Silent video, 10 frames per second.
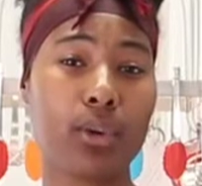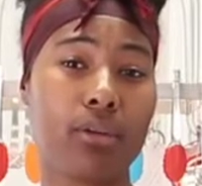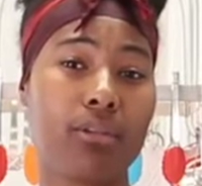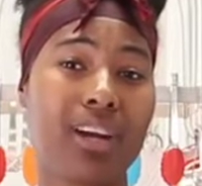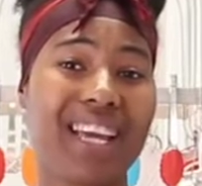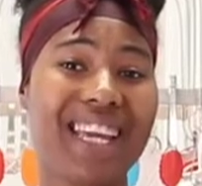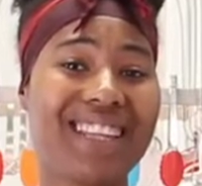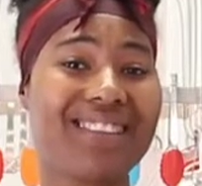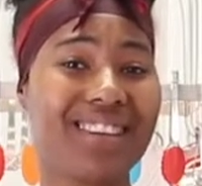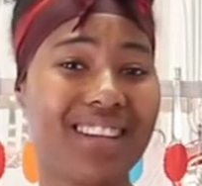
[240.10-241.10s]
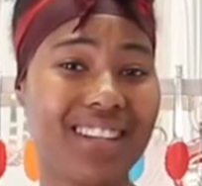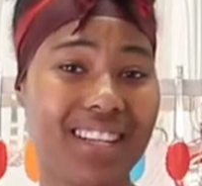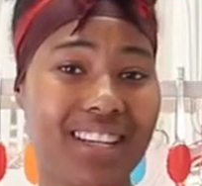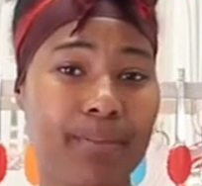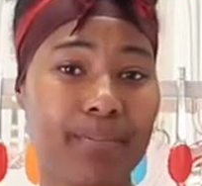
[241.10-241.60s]
going on
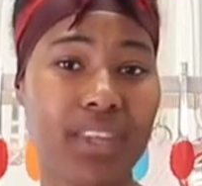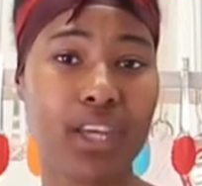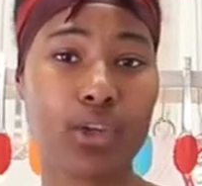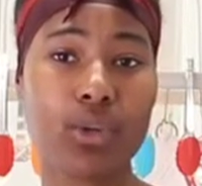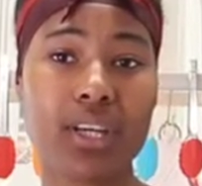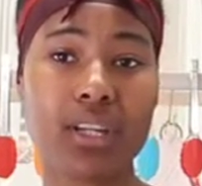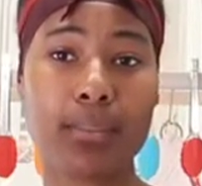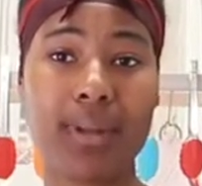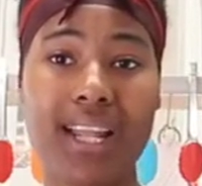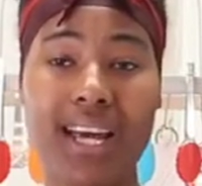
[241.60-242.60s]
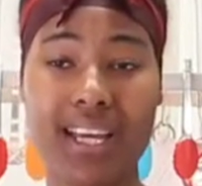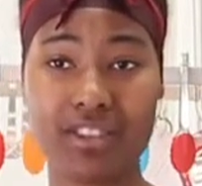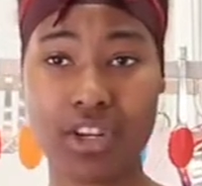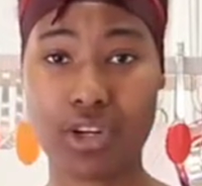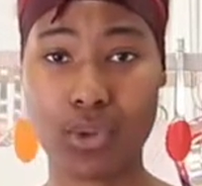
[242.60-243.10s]
internally, you can apply
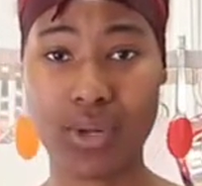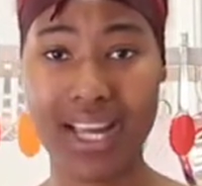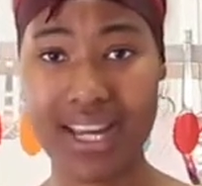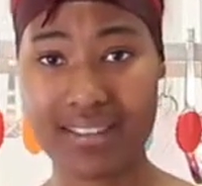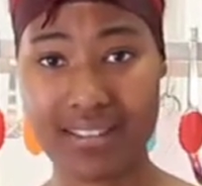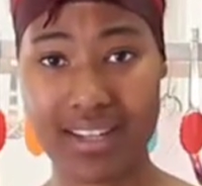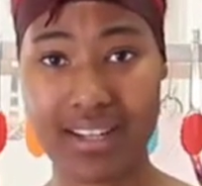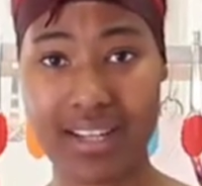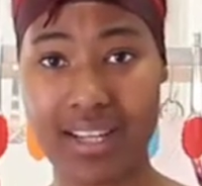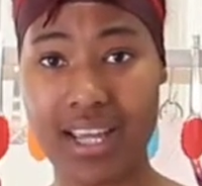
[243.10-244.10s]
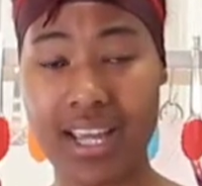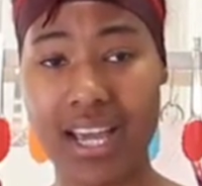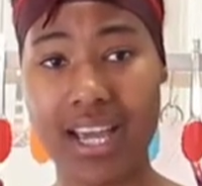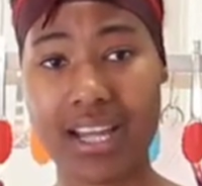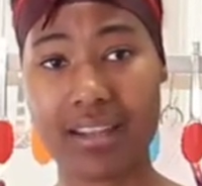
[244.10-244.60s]
charcoal externally,
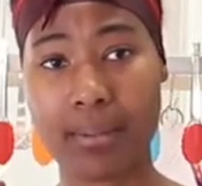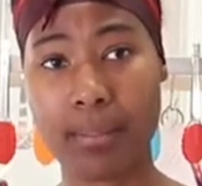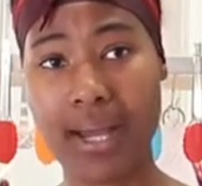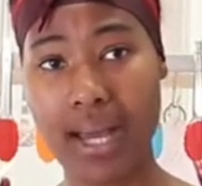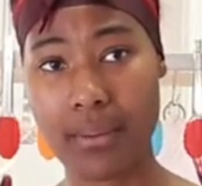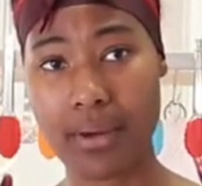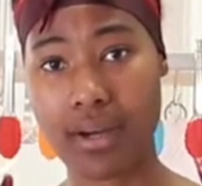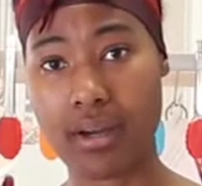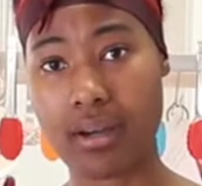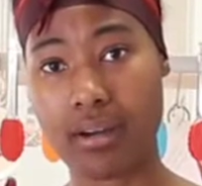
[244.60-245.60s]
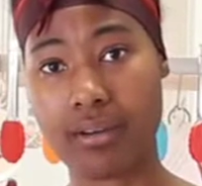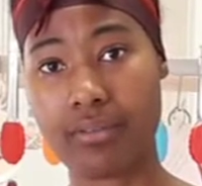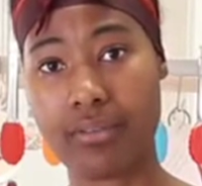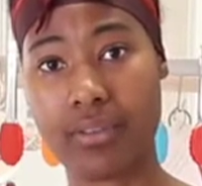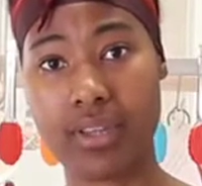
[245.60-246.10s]
and the power
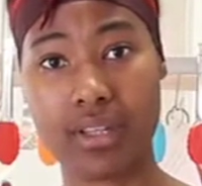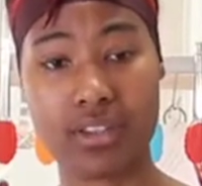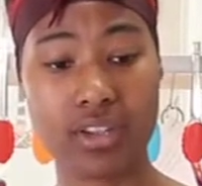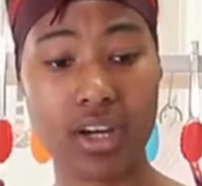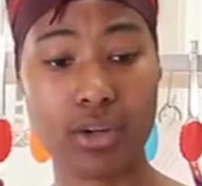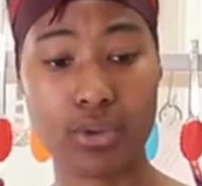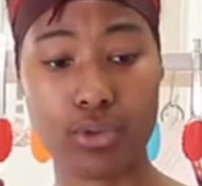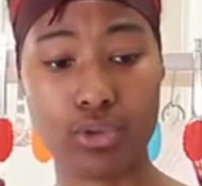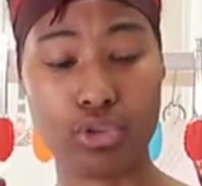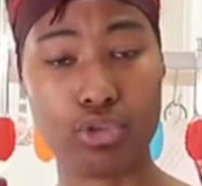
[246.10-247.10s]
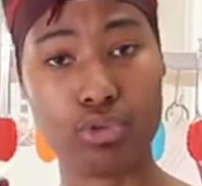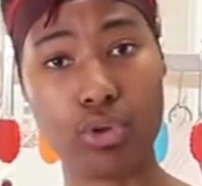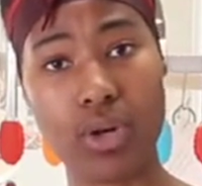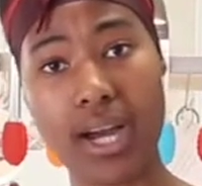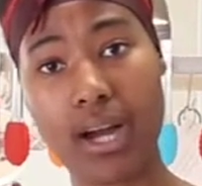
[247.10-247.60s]
of the charcoal to
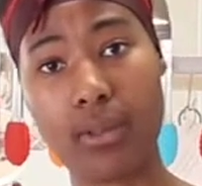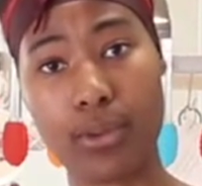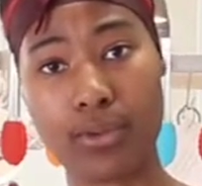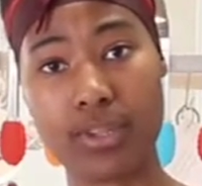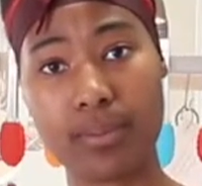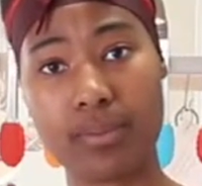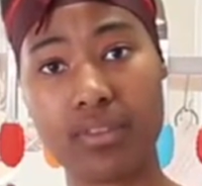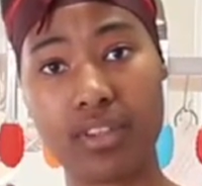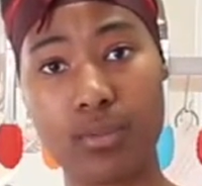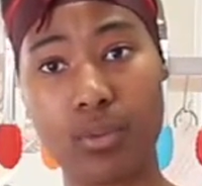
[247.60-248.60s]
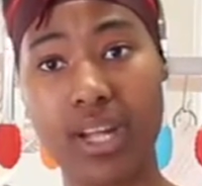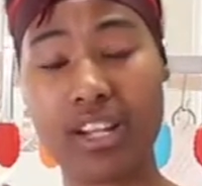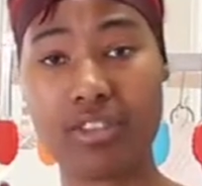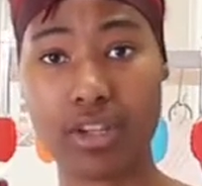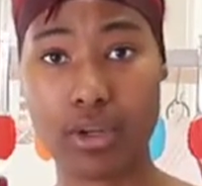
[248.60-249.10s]
draw out those substances will
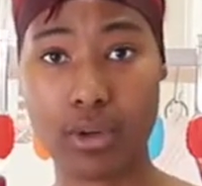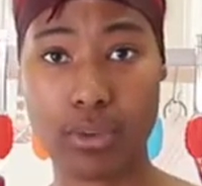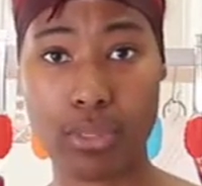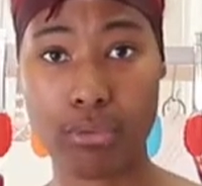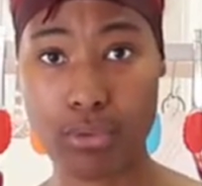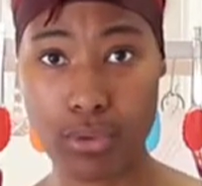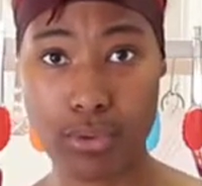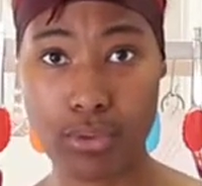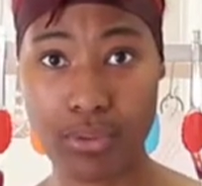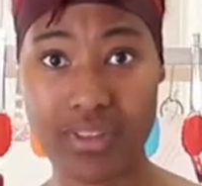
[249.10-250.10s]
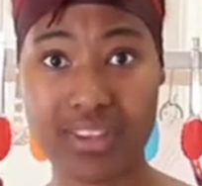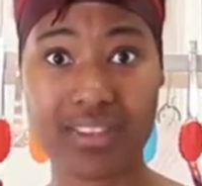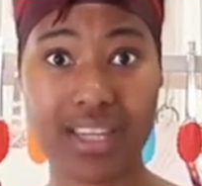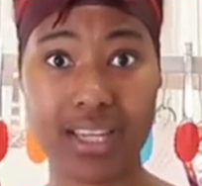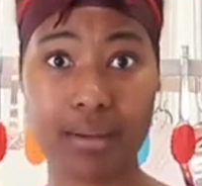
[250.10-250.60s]
actually go through the
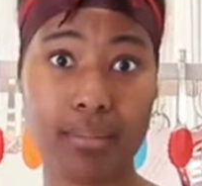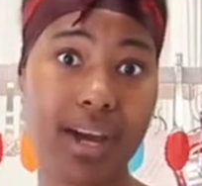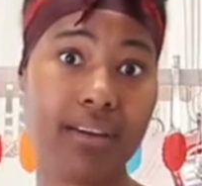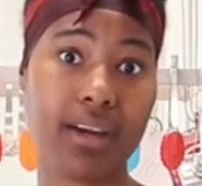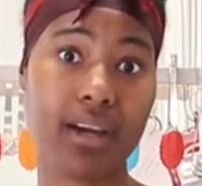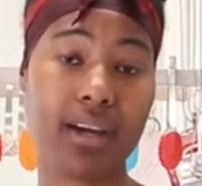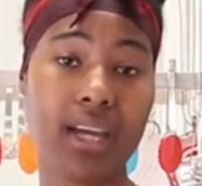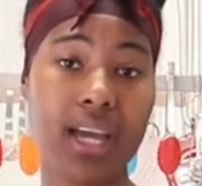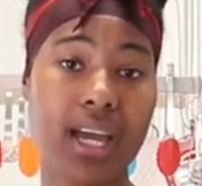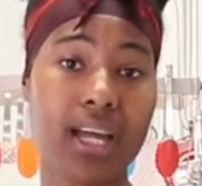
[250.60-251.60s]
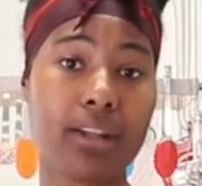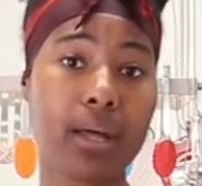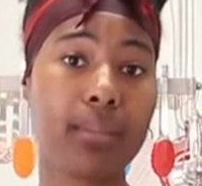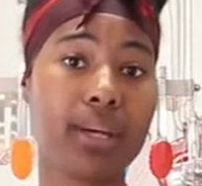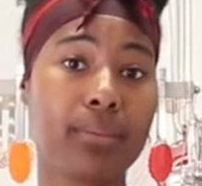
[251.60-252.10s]
skin barrier, and
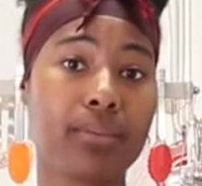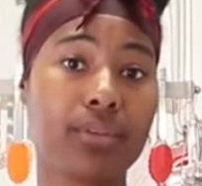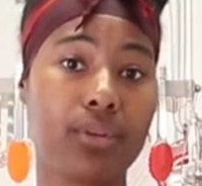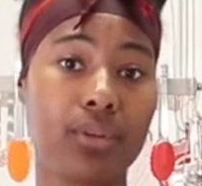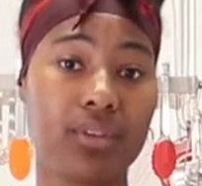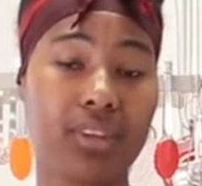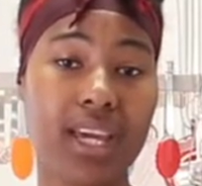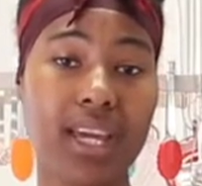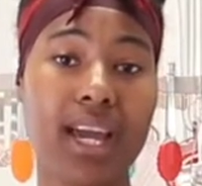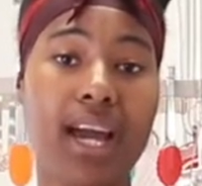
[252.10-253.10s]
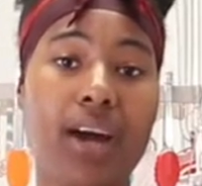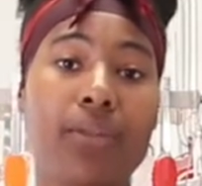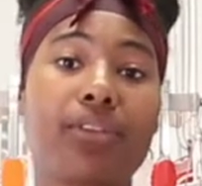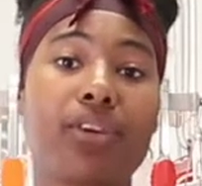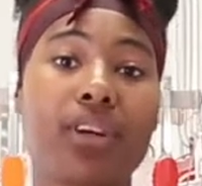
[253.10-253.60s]
they'll be able to take
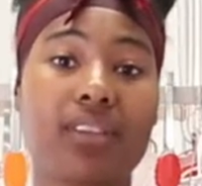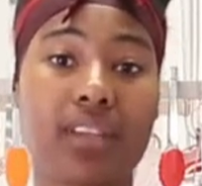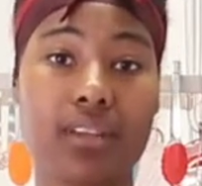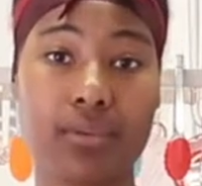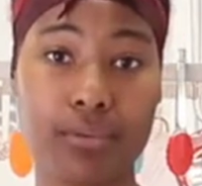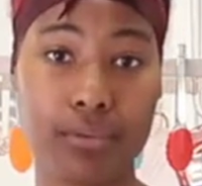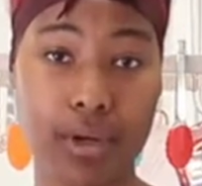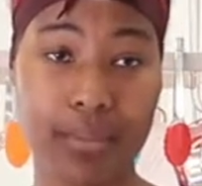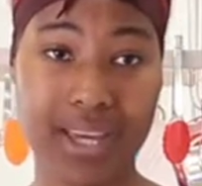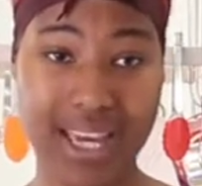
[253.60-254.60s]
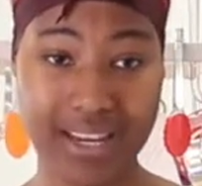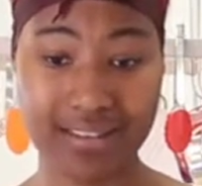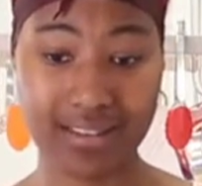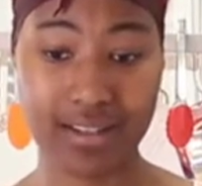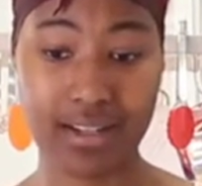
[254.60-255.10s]
out the toxins from
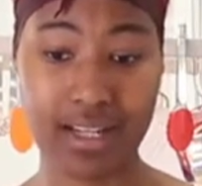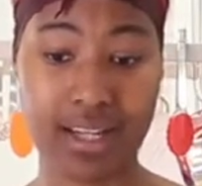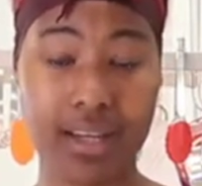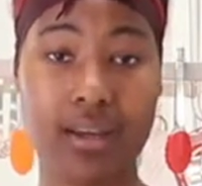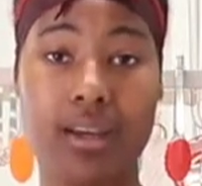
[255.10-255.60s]
externally